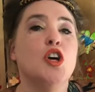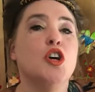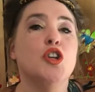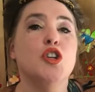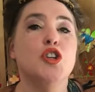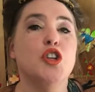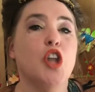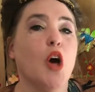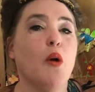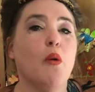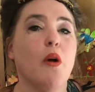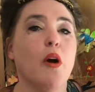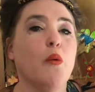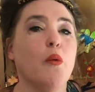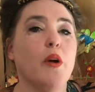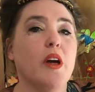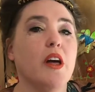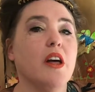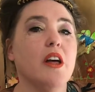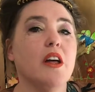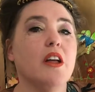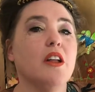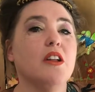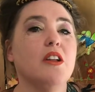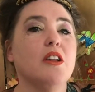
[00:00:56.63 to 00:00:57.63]
No, I
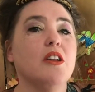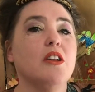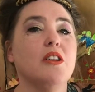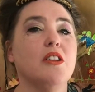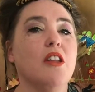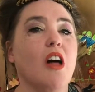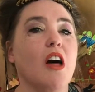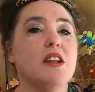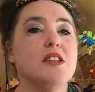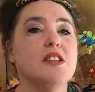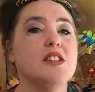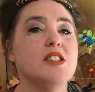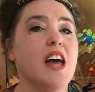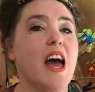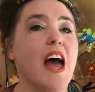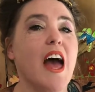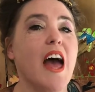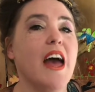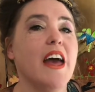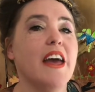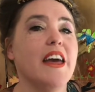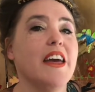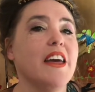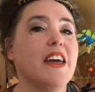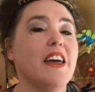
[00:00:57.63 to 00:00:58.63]
will not
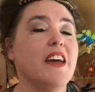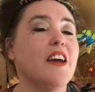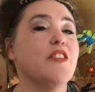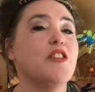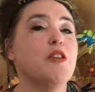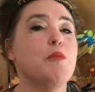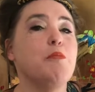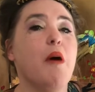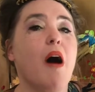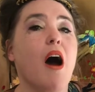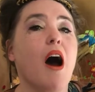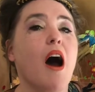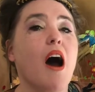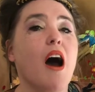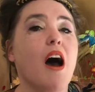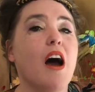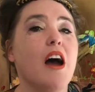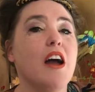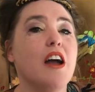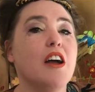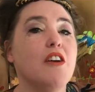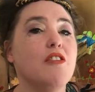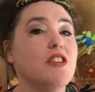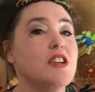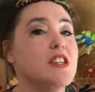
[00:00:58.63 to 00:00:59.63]
take the
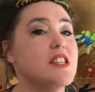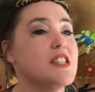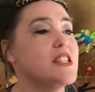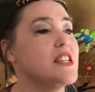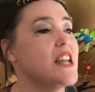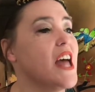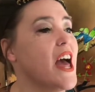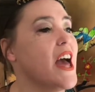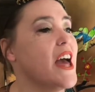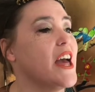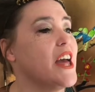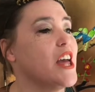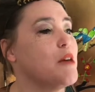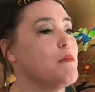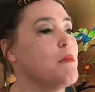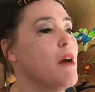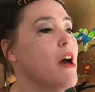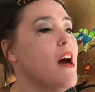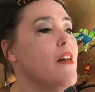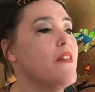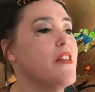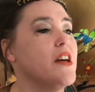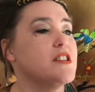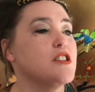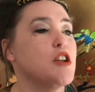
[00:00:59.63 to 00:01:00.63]
pirate's name.
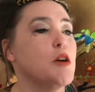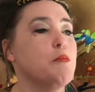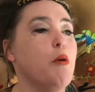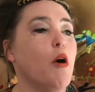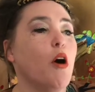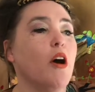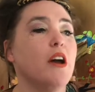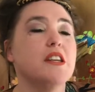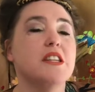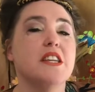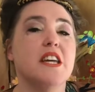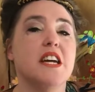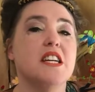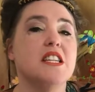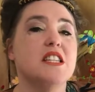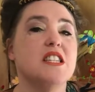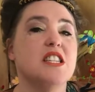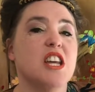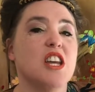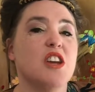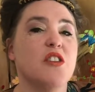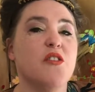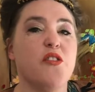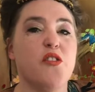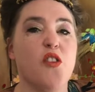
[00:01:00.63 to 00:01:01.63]
There's no point
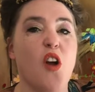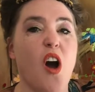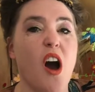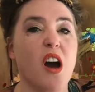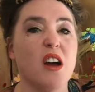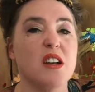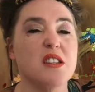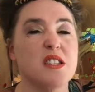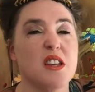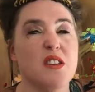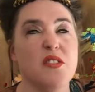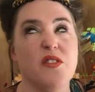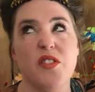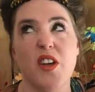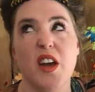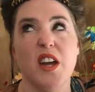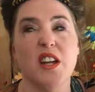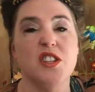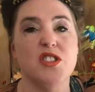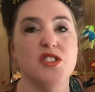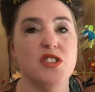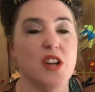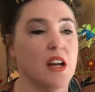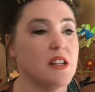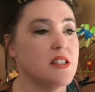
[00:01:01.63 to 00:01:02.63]
kissing frogs if they
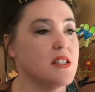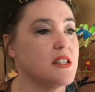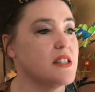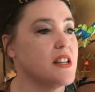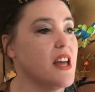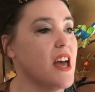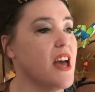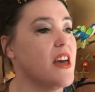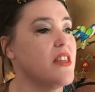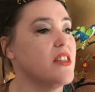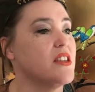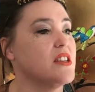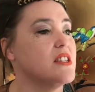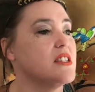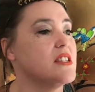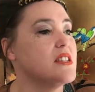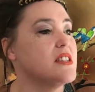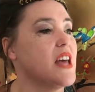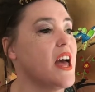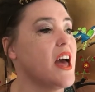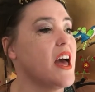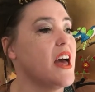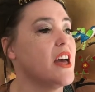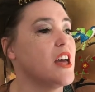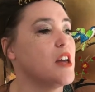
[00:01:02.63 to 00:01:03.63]
just stay the
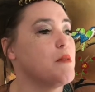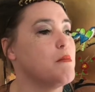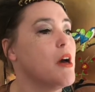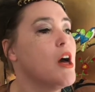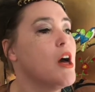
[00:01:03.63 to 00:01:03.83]
same.